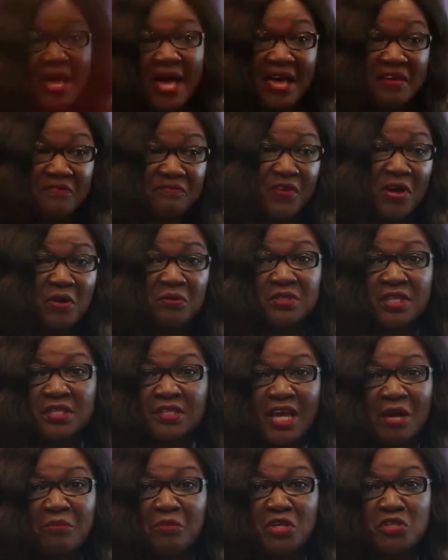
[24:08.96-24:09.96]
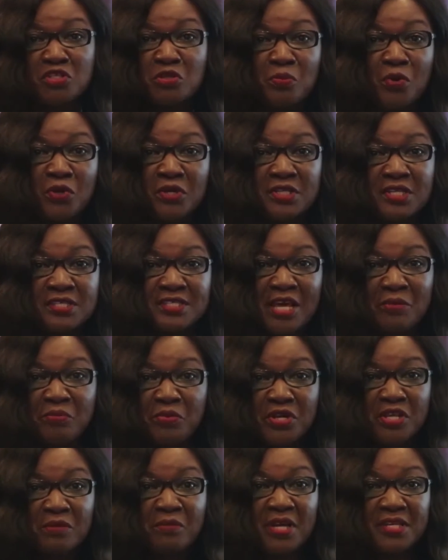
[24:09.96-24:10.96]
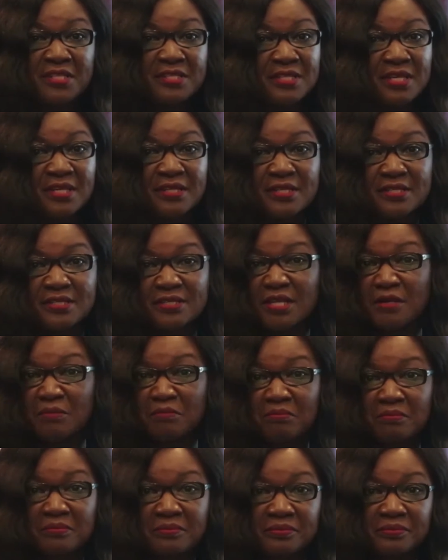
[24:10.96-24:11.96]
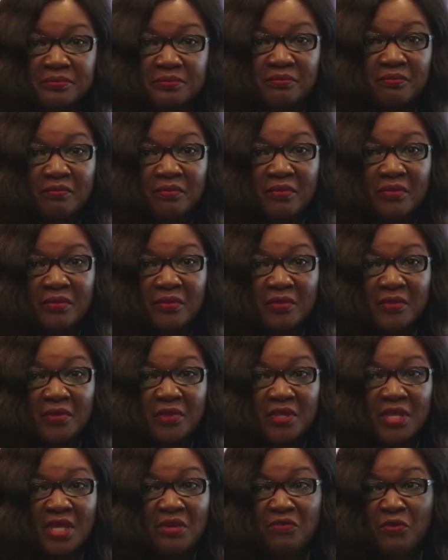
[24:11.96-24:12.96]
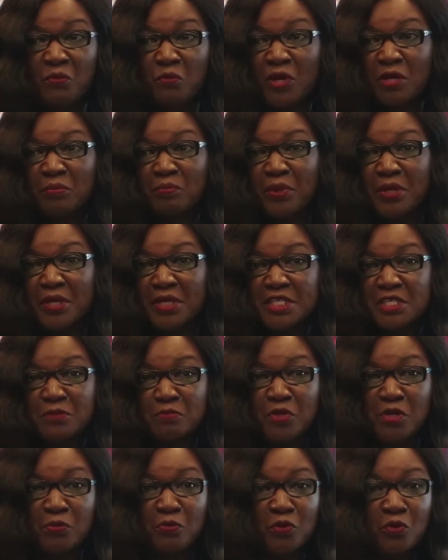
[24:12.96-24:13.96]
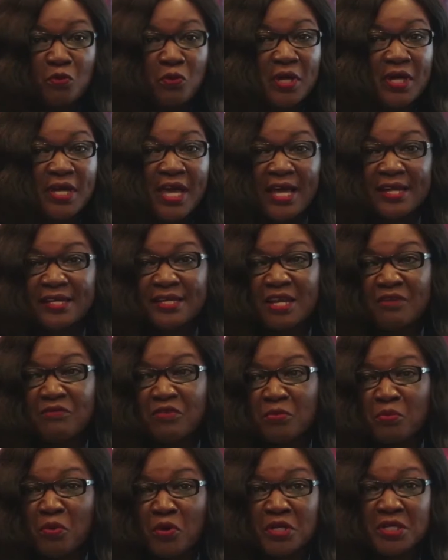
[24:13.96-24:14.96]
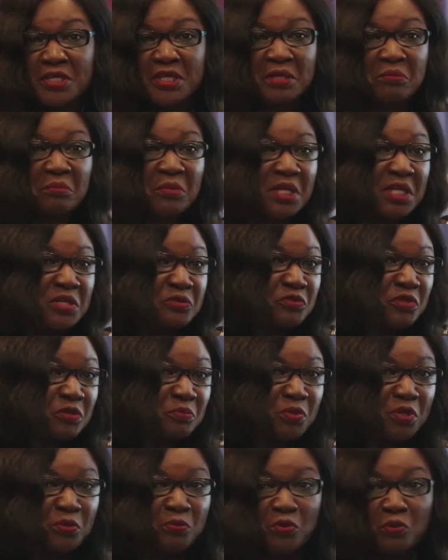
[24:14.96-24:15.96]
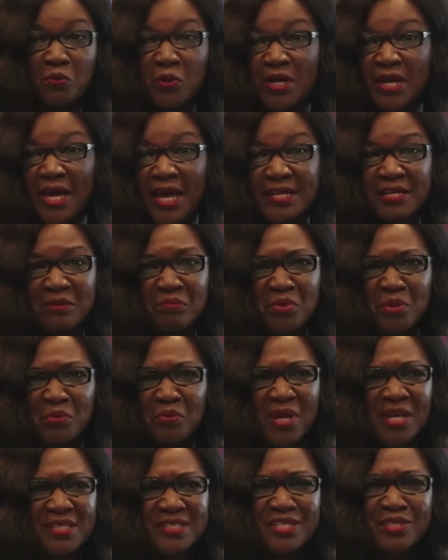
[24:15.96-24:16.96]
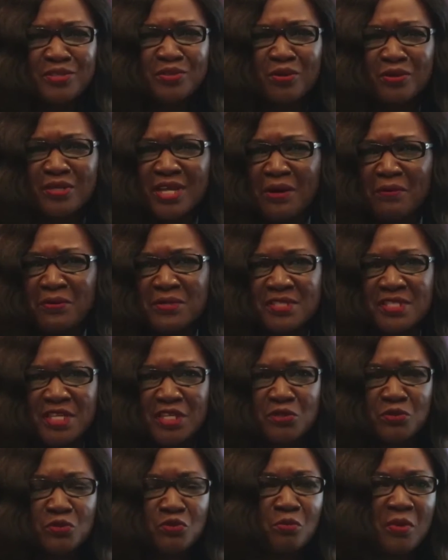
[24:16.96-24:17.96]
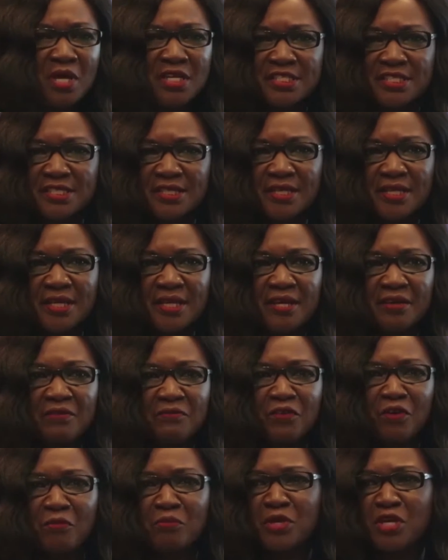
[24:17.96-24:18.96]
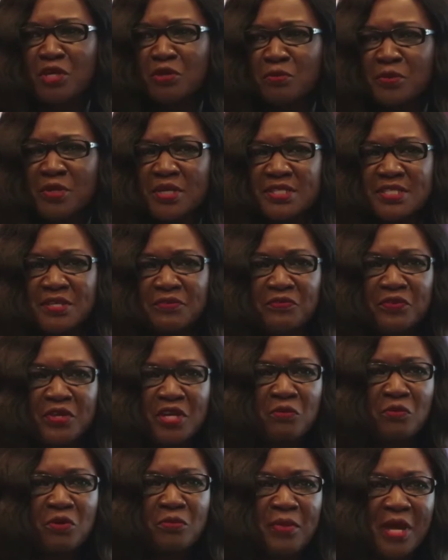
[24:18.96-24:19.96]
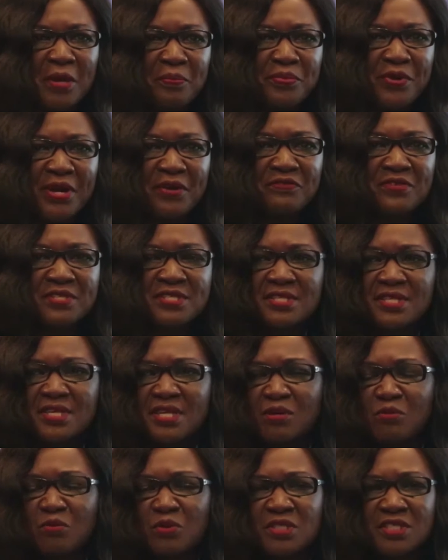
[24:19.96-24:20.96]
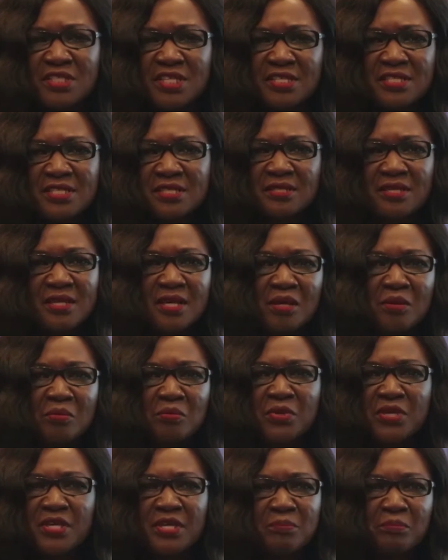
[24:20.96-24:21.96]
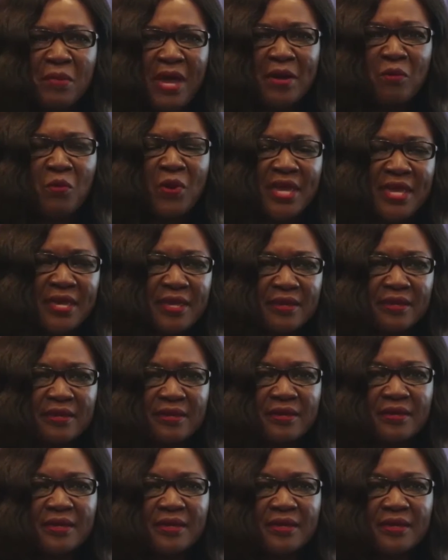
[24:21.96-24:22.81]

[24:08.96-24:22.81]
I found that coming into politics, I pretty much stayed the same. Even when police people were guarding everybody and military people were guarding people, I just thought that was just too much. For me, it would be interfering with my privacy, it would just be in my way.